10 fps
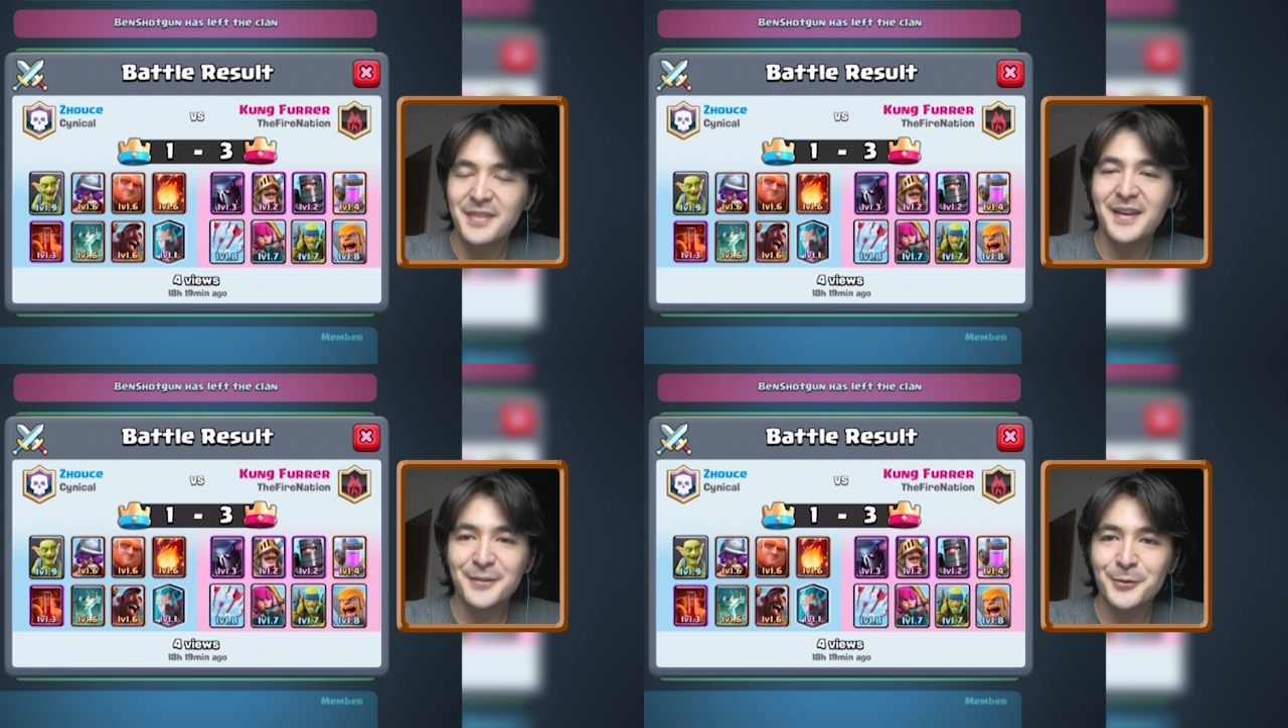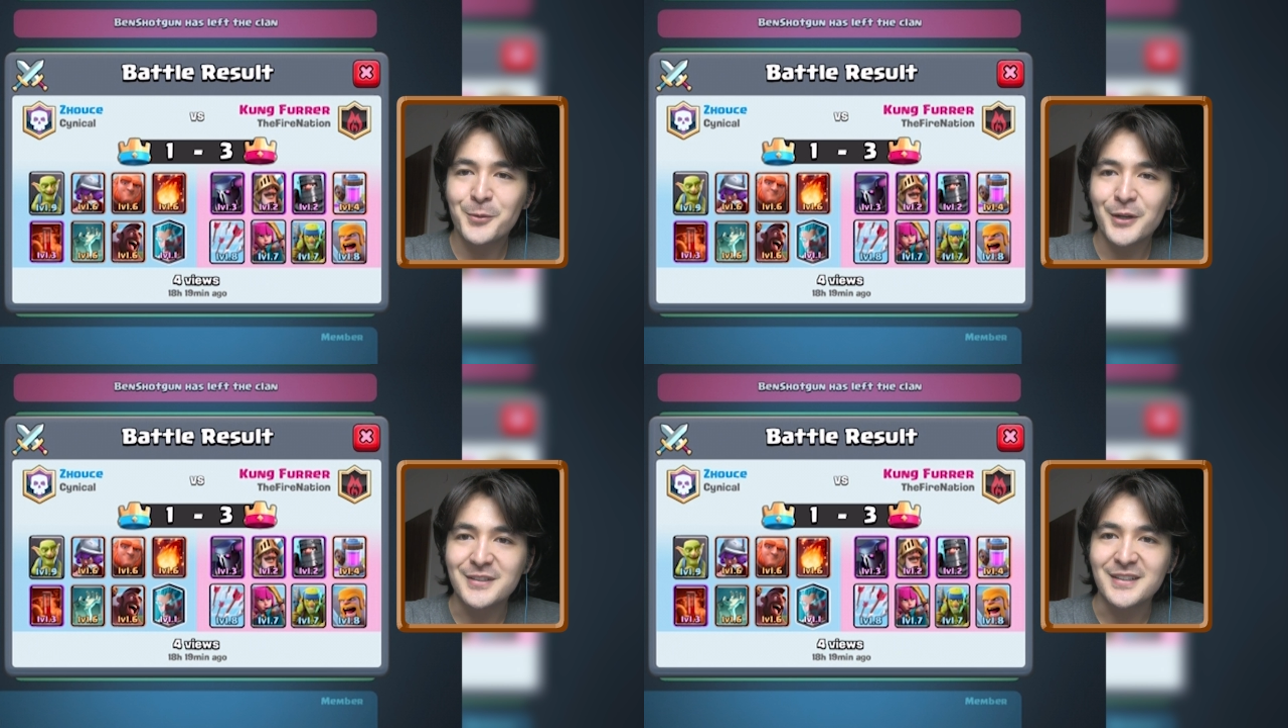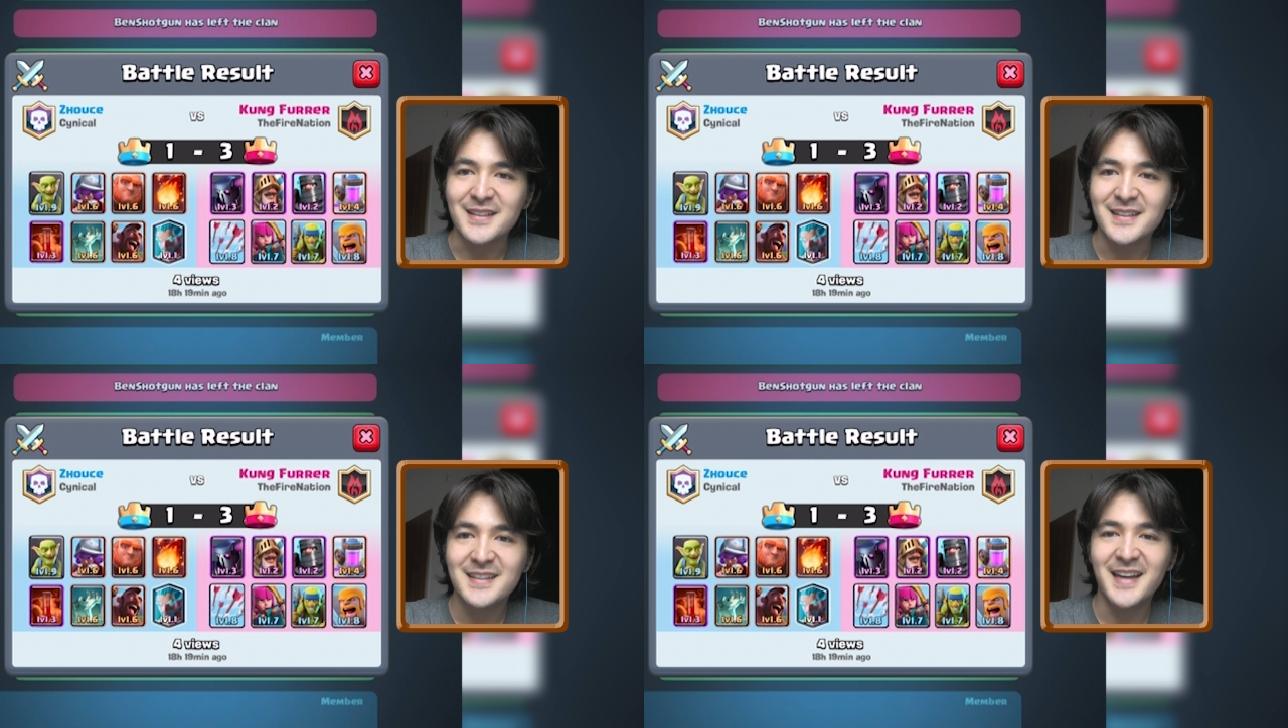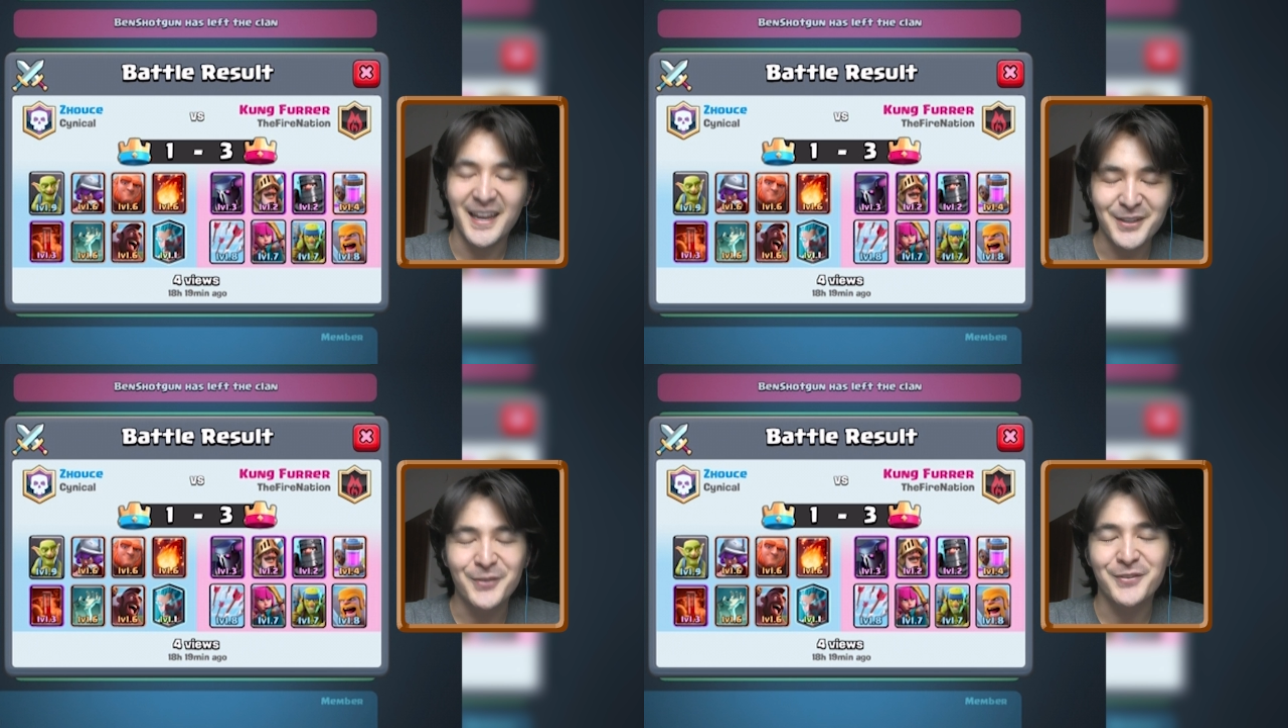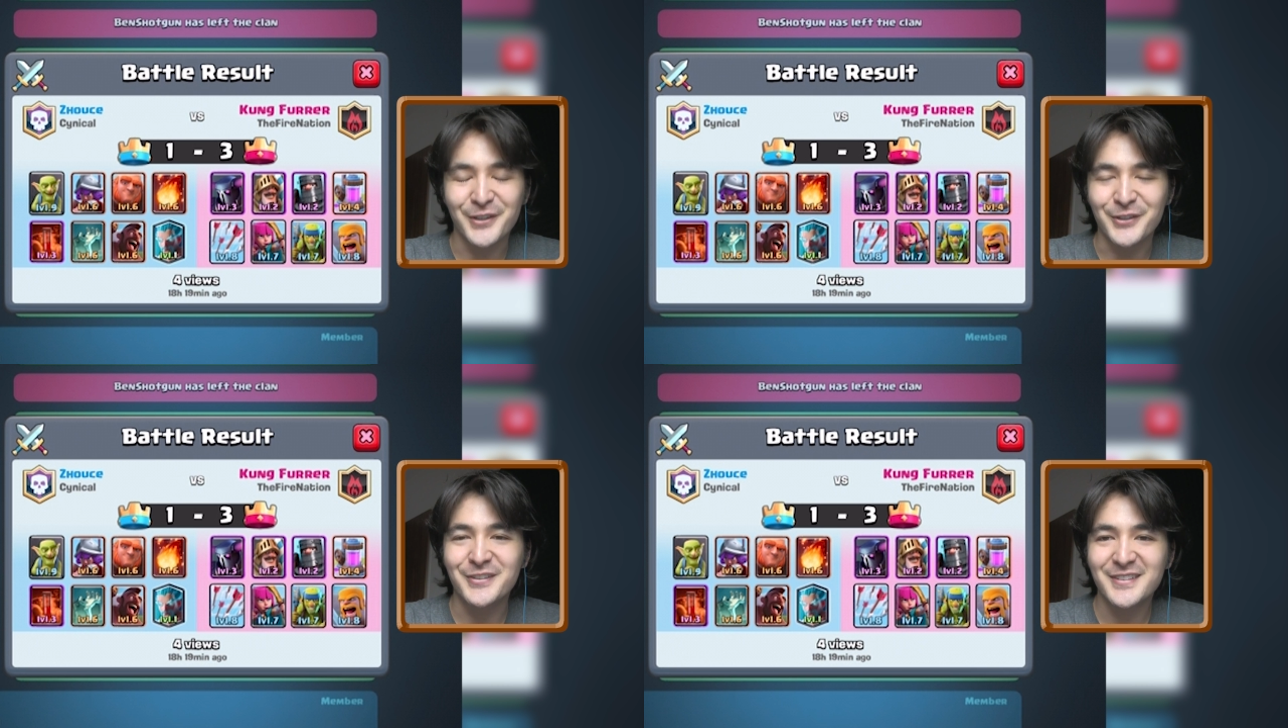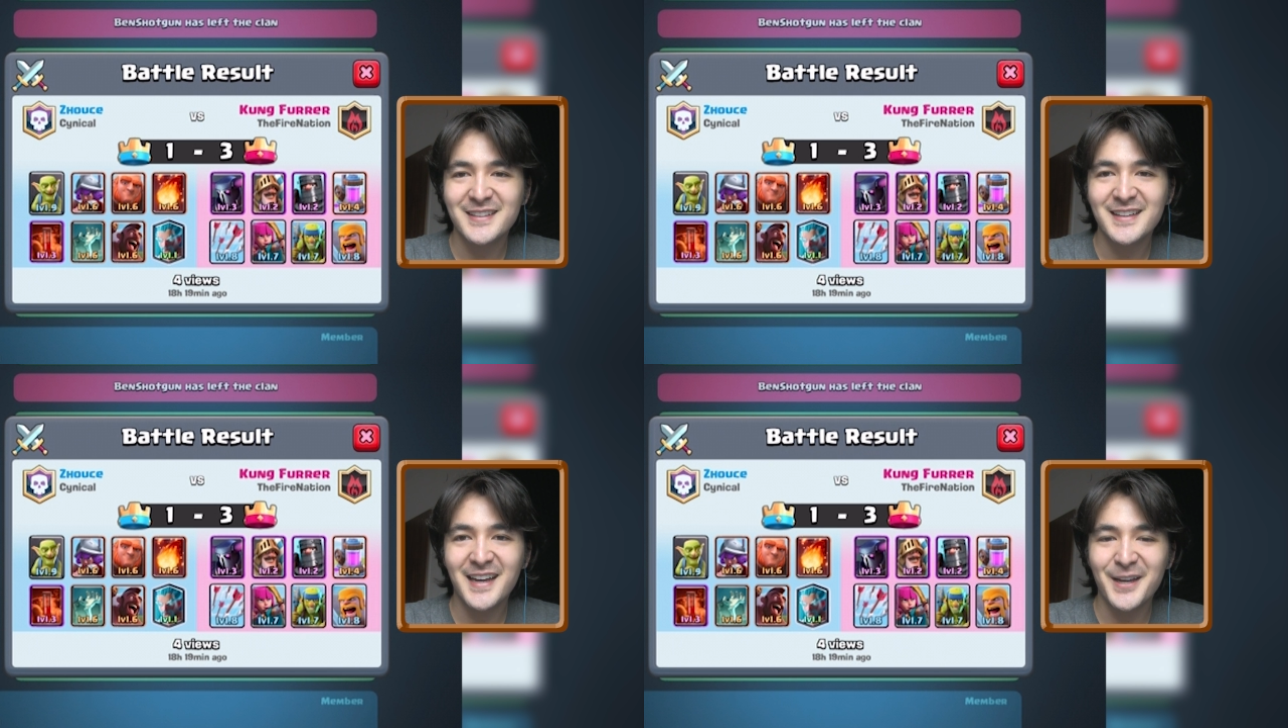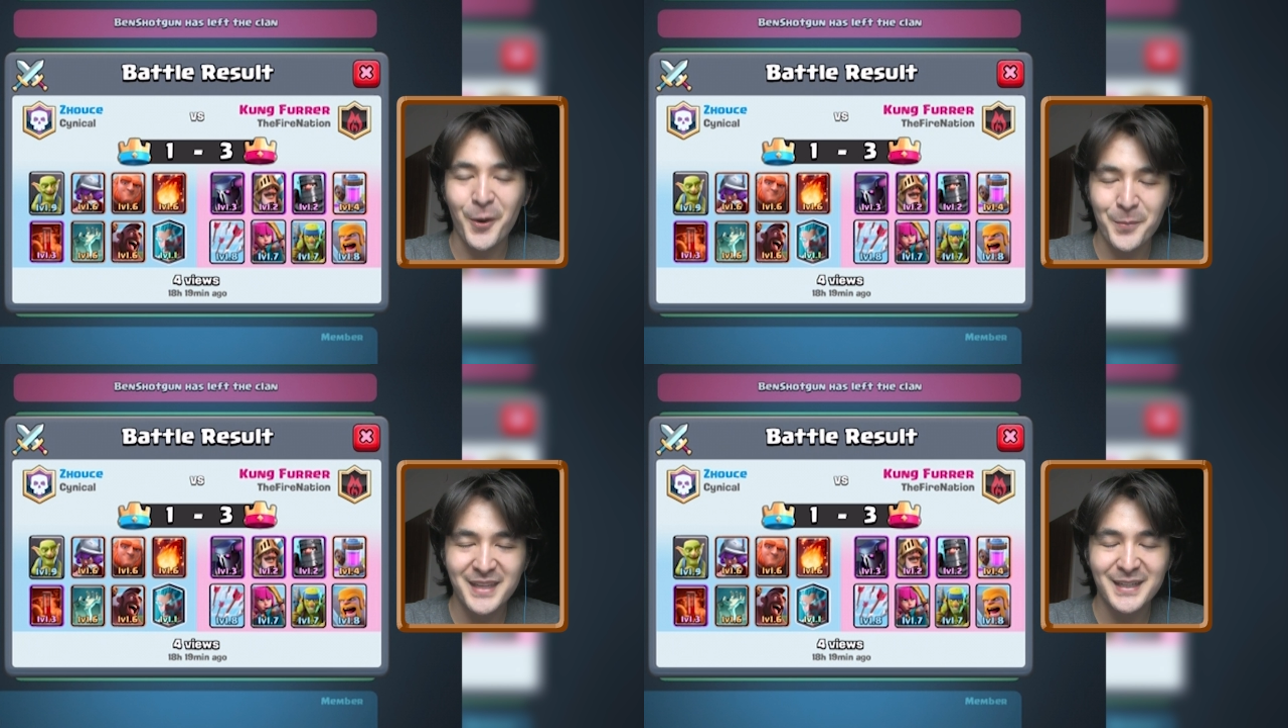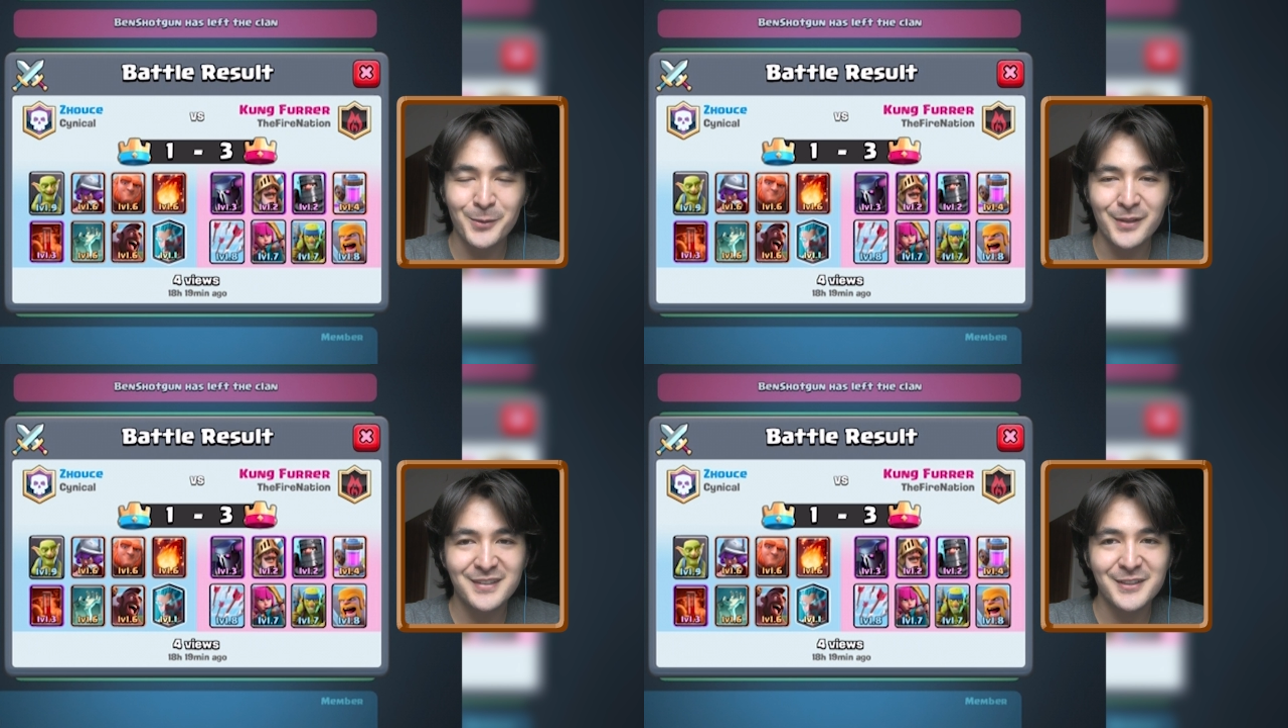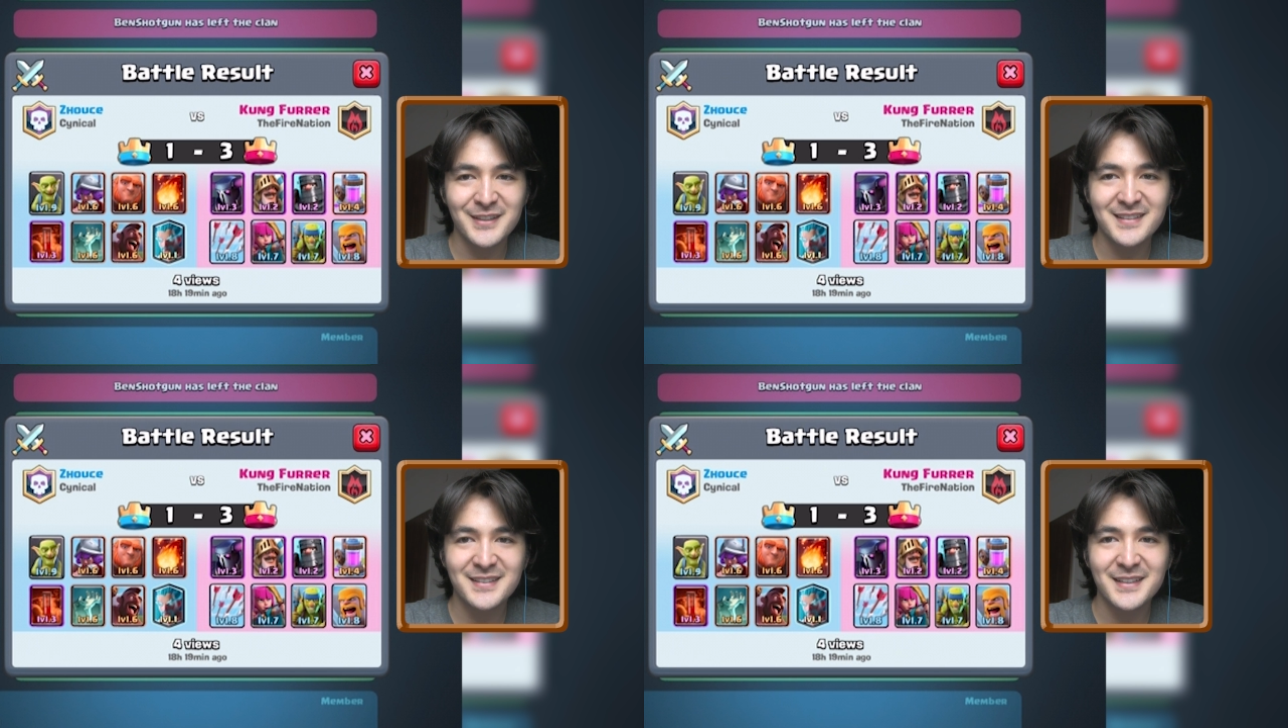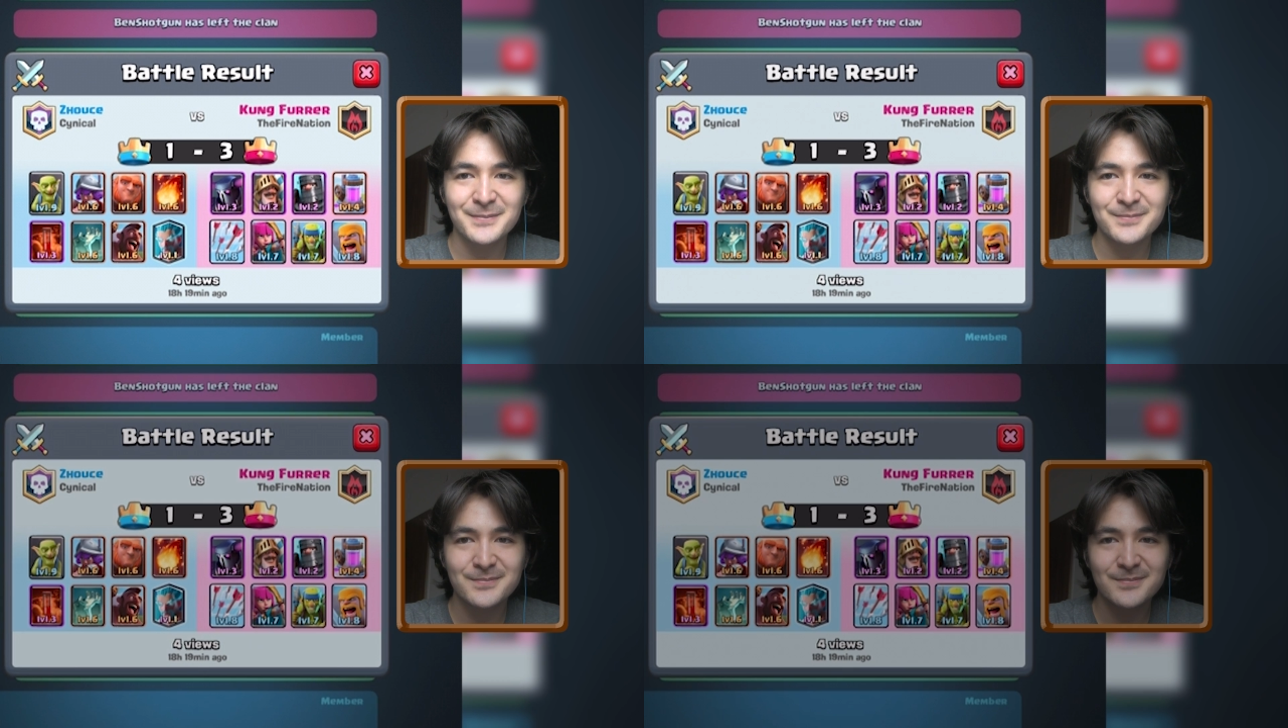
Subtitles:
Thanks for watching, and of course, I hope that I will see you next time.